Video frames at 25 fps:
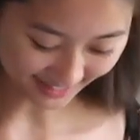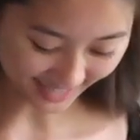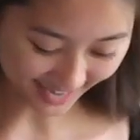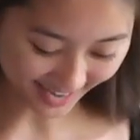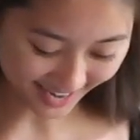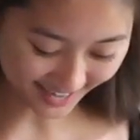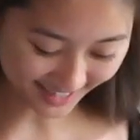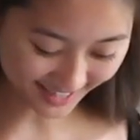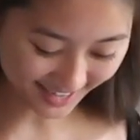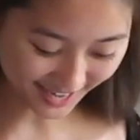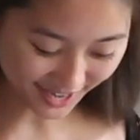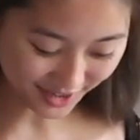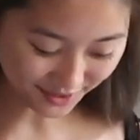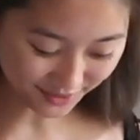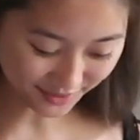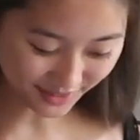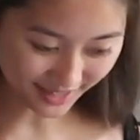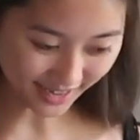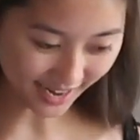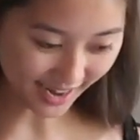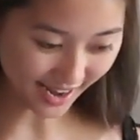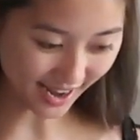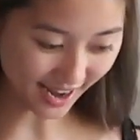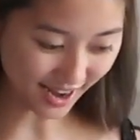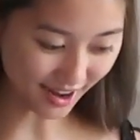And then
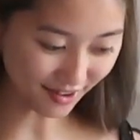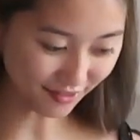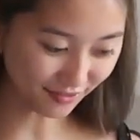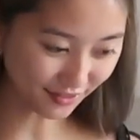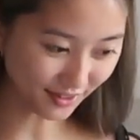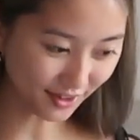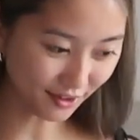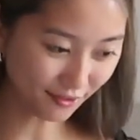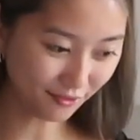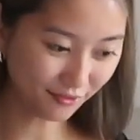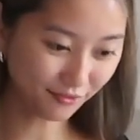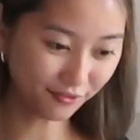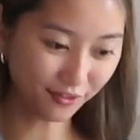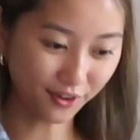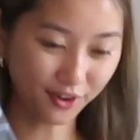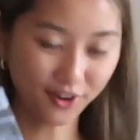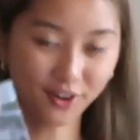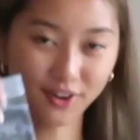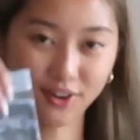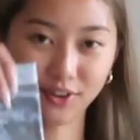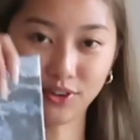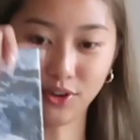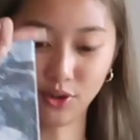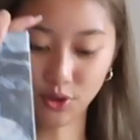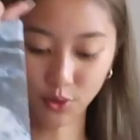we have the
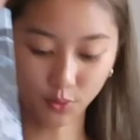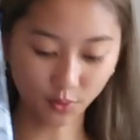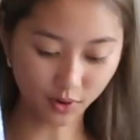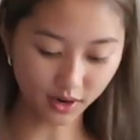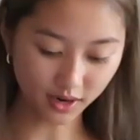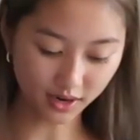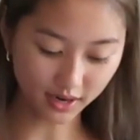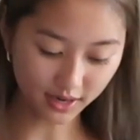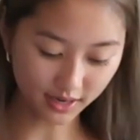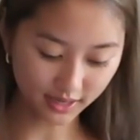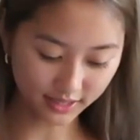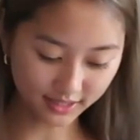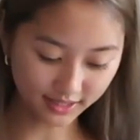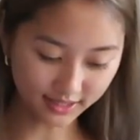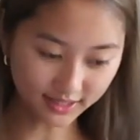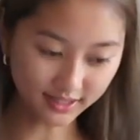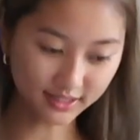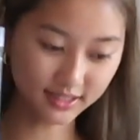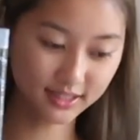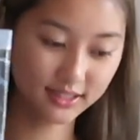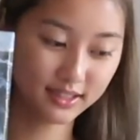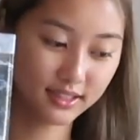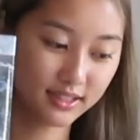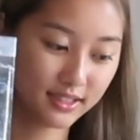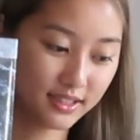vertical one.
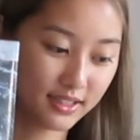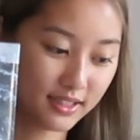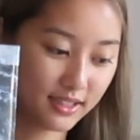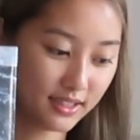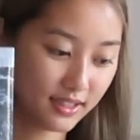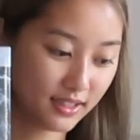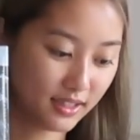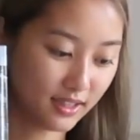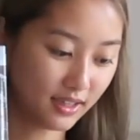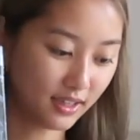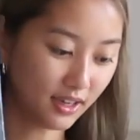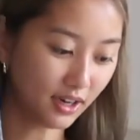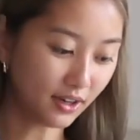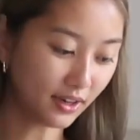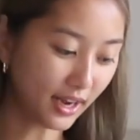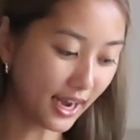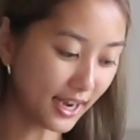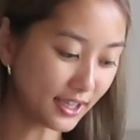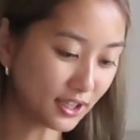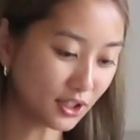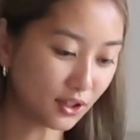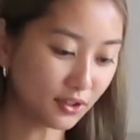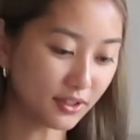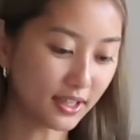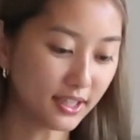
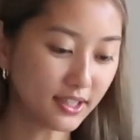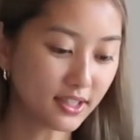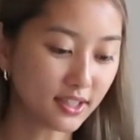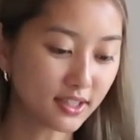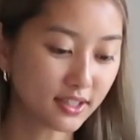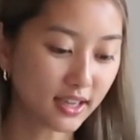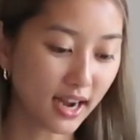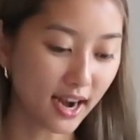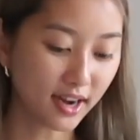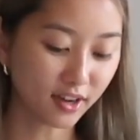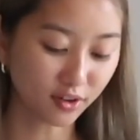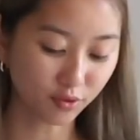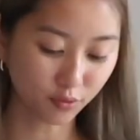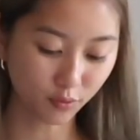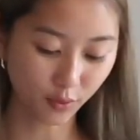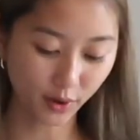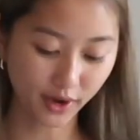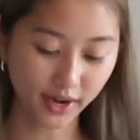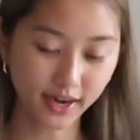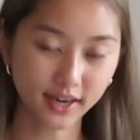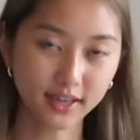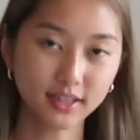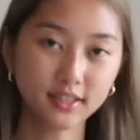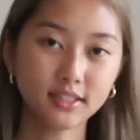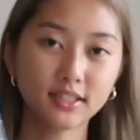Okay, so this is kind of
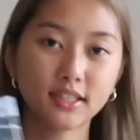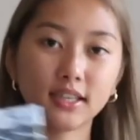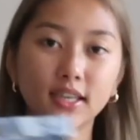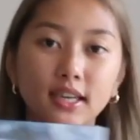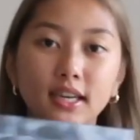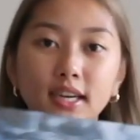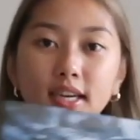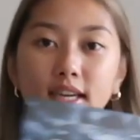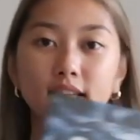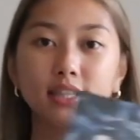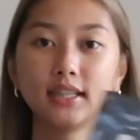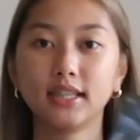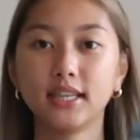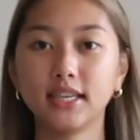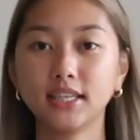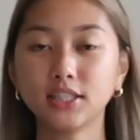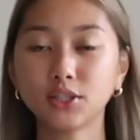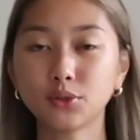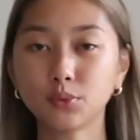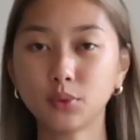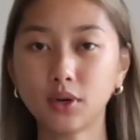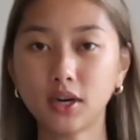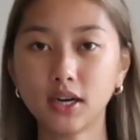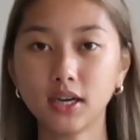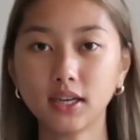weird.
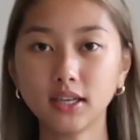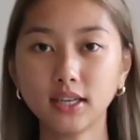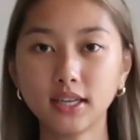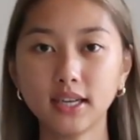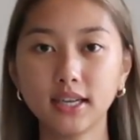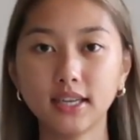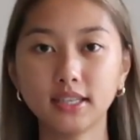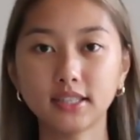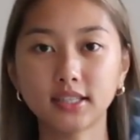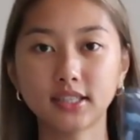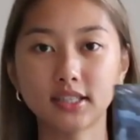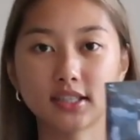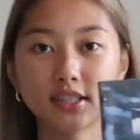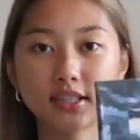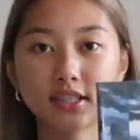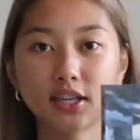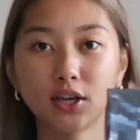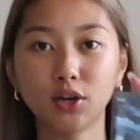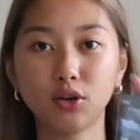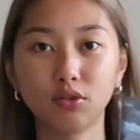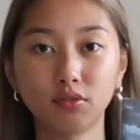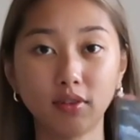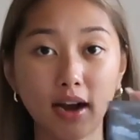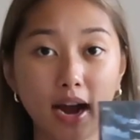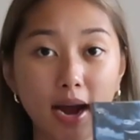This one is
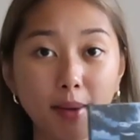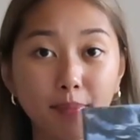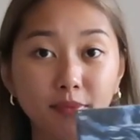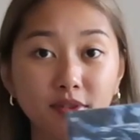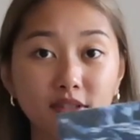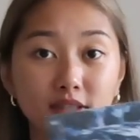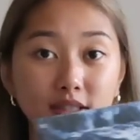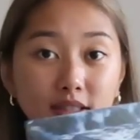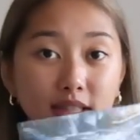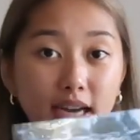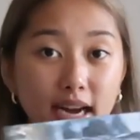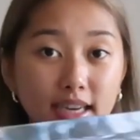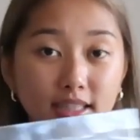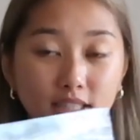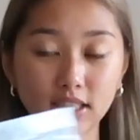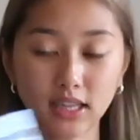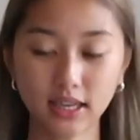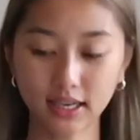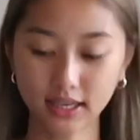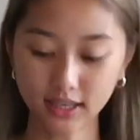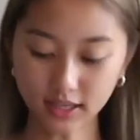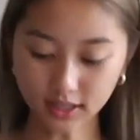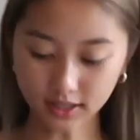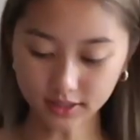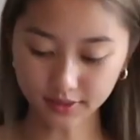still wrapped
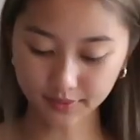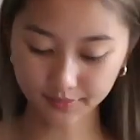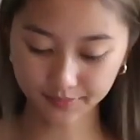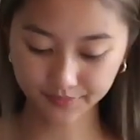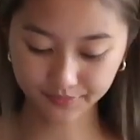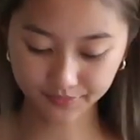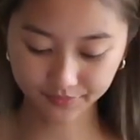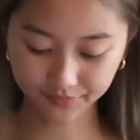nicely.